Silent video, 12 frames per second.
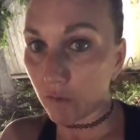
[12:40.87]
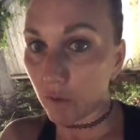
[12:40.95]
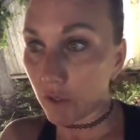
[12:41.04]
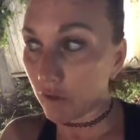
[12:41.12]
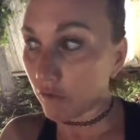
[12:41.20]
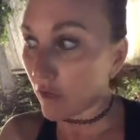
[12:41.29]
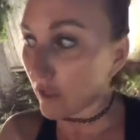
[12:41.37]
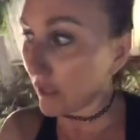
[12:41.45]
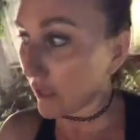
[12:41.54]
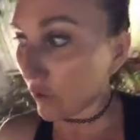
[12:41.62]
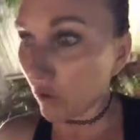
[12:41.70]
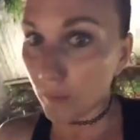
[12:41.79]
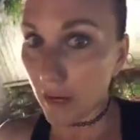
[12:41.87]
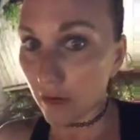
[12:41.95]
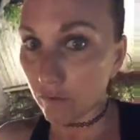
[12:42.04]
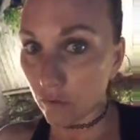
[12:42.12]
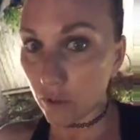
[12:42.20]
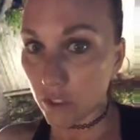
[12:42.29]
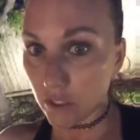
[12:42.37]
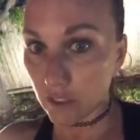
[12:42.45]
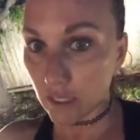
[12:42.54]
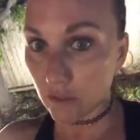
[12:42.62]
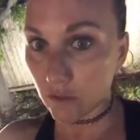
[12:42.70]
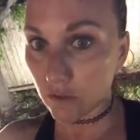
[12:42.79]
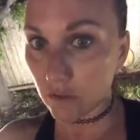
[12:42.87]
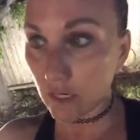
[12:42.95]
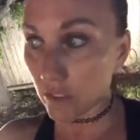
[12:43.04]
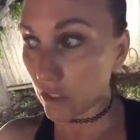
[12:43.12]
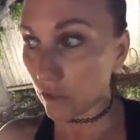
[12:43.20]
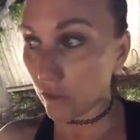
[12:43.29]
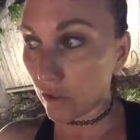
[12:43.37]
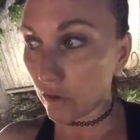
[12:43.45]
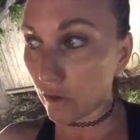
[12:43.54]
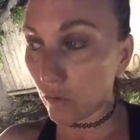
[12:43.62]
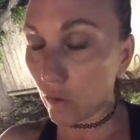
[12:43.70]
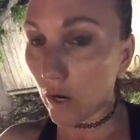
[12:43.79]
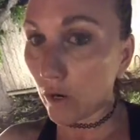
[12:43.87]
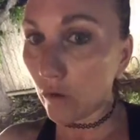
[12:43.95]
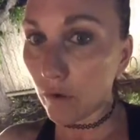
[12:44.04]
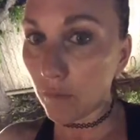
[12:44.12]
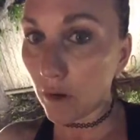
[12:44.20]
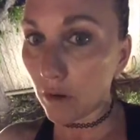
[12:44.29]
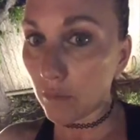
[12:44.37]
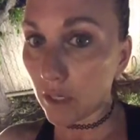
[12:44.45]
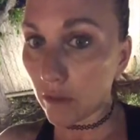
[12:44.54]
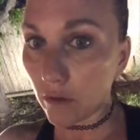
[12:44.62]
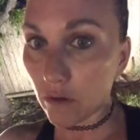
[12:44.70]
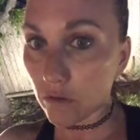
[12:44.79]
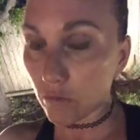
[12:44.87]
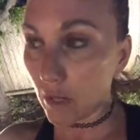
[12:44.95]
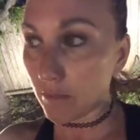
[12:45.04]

when you've got like a whole bag of oranges next to you and you're going, why are you comparing me to those?